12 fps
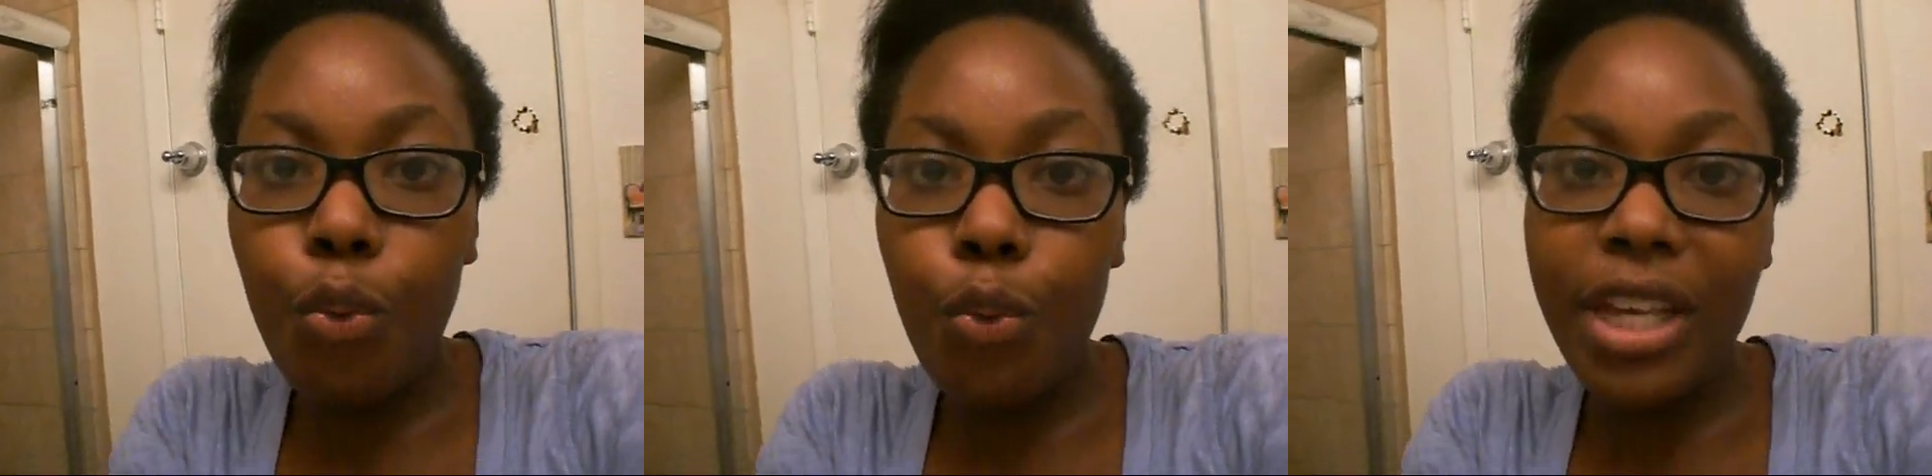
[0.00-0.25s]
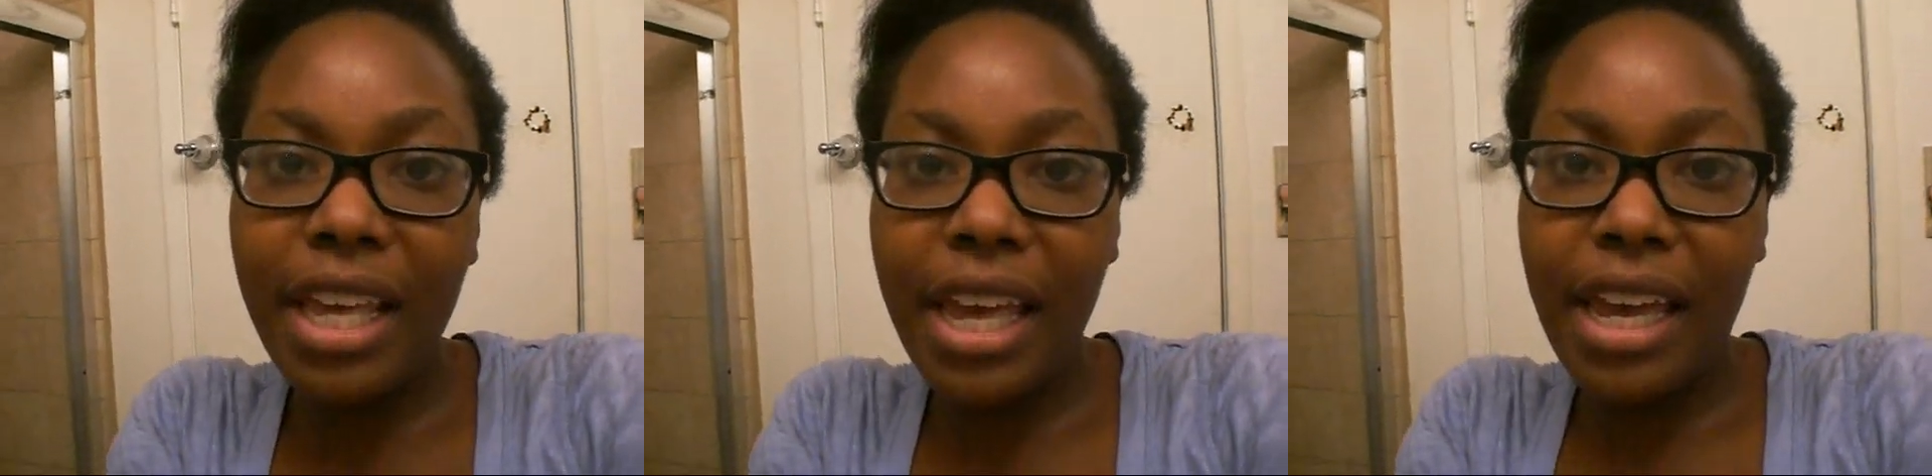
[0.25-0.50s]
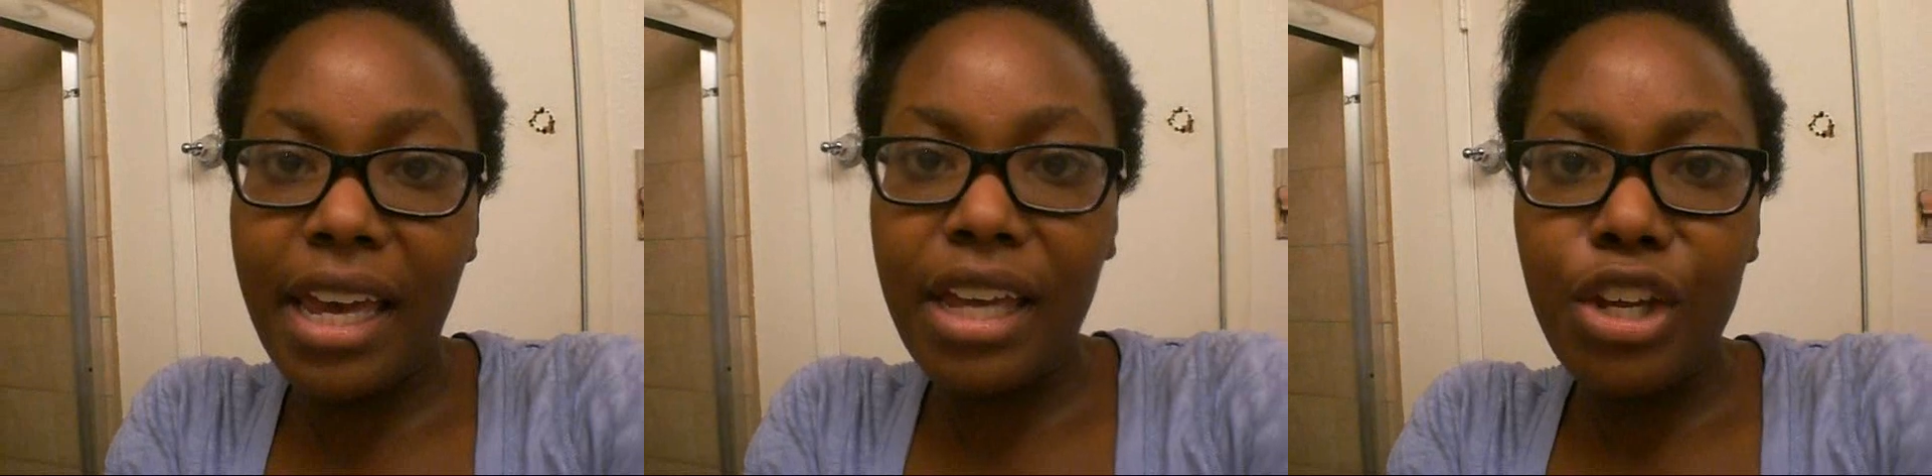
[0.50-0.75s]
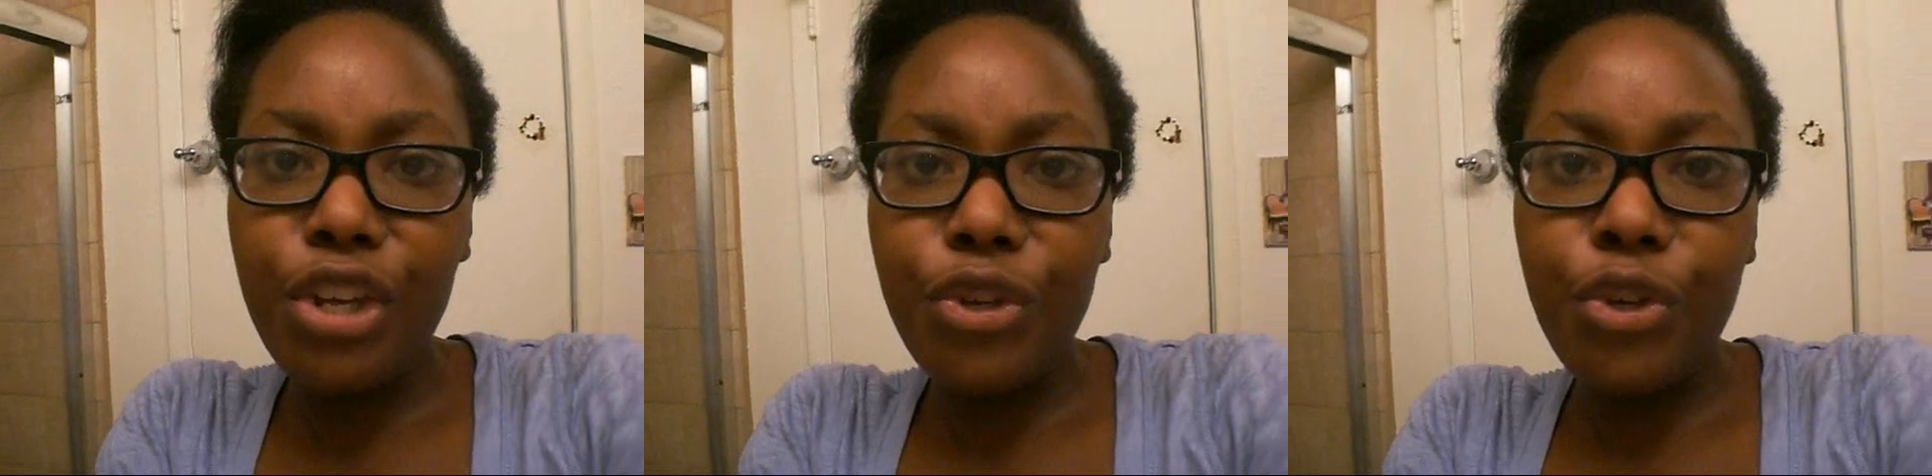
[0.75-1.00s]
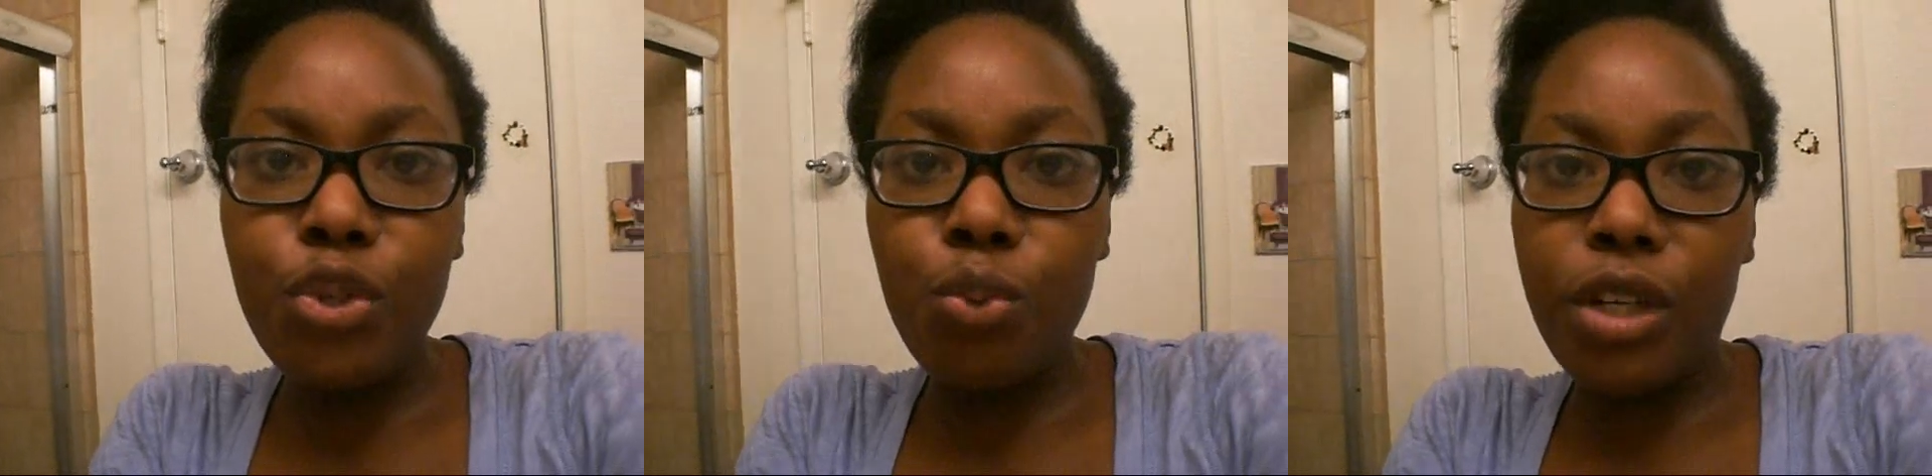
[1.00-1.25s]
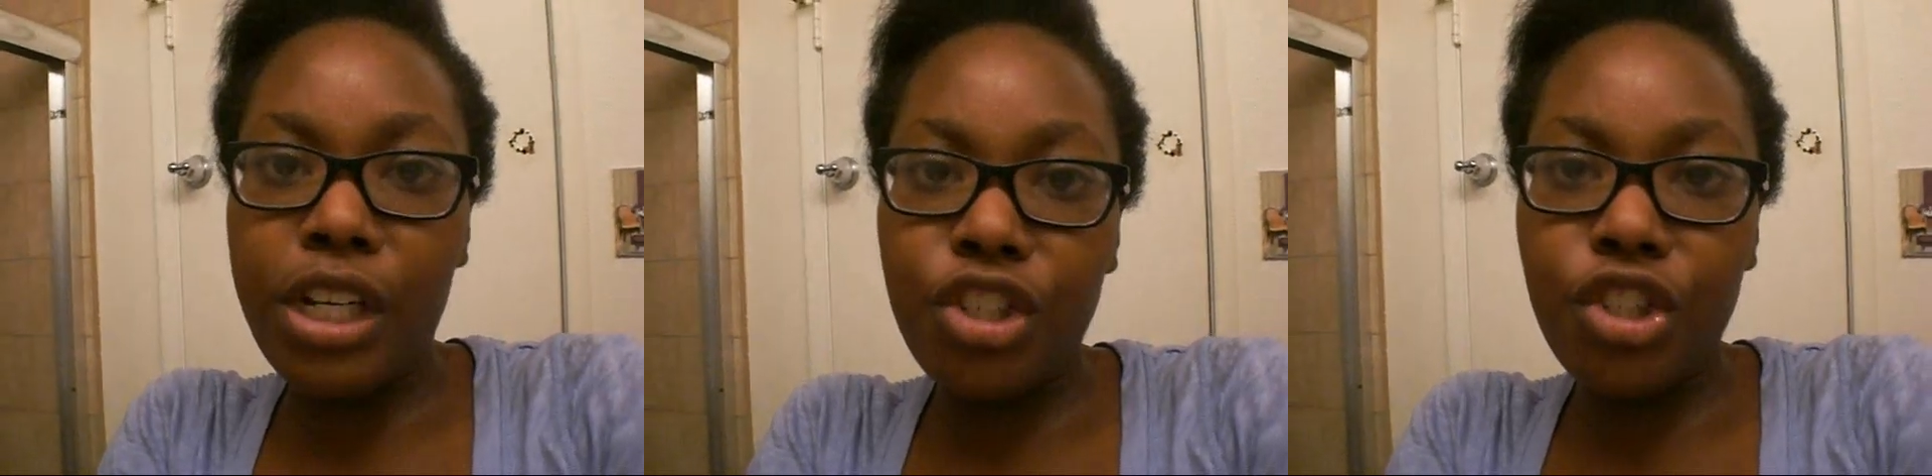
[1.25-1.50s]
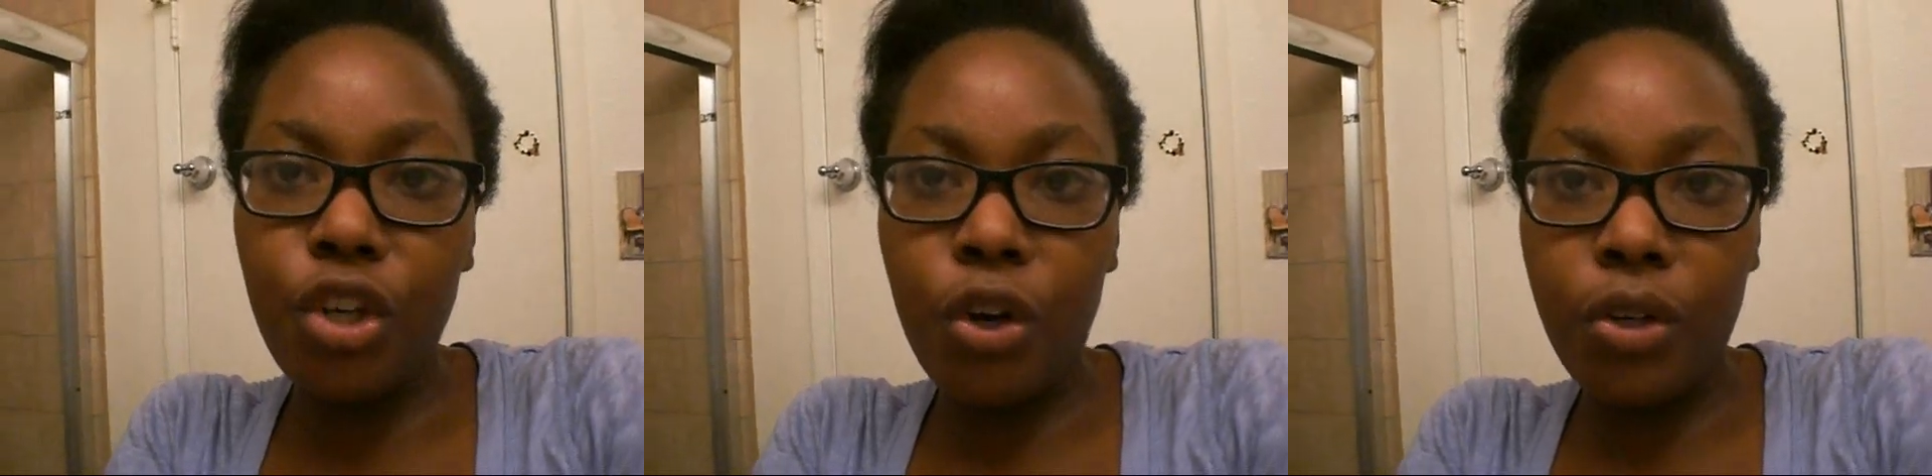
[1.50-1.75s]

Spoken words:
we can't use religion,